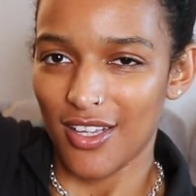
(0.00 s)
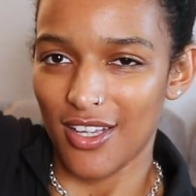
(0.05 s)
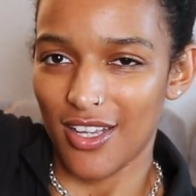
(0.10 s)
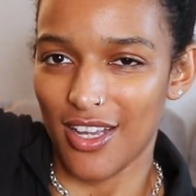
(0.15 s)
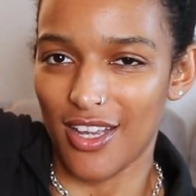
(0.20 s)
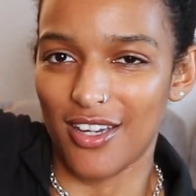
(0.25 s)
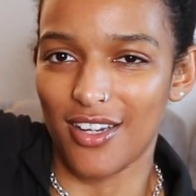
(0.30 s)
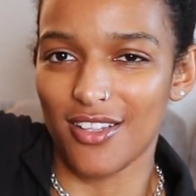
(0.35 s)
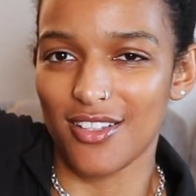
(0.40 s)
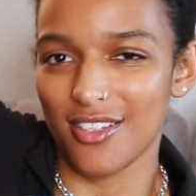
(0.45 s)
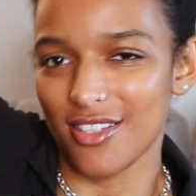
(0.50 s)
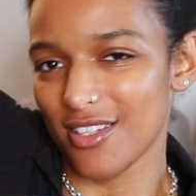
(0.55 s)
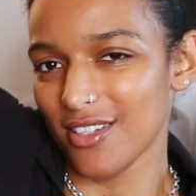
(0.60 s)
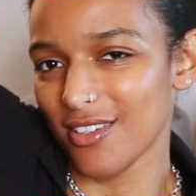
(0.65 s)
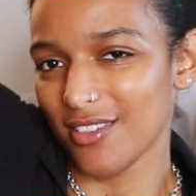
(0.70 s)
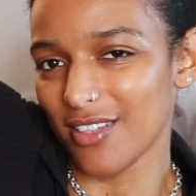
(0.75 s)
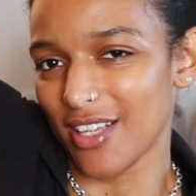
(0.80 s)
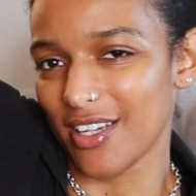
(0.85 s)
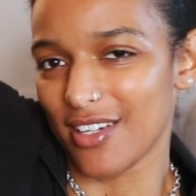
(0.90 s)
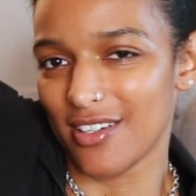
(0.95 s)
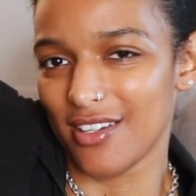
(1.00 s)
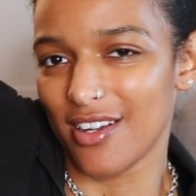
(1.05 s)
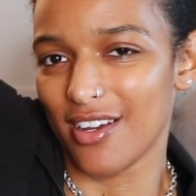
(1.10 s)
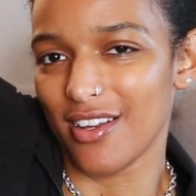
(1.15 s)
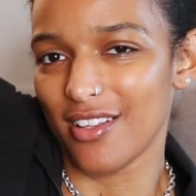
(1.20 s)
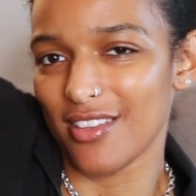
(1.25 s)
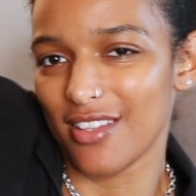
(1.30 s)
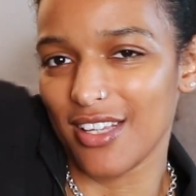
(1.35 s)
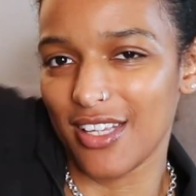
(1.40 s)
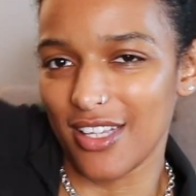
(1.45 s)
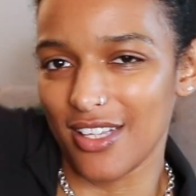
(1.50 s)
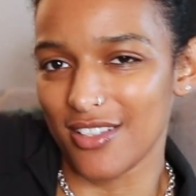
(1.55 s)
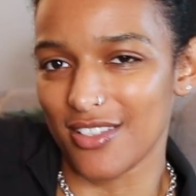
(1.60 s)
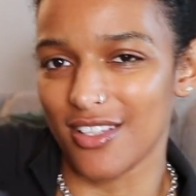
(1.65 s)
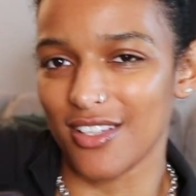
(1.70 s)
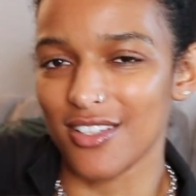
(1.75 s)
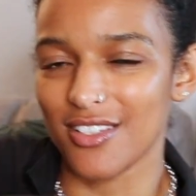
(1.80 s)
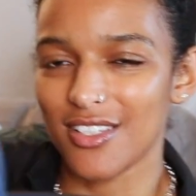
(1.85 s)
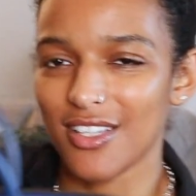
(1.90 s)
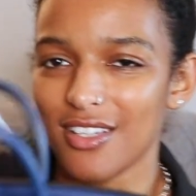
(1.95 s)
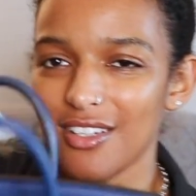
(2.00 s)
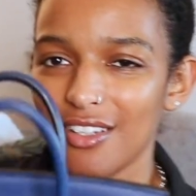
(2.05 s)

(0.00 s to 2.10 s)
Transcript: and it's still like not the easiest thing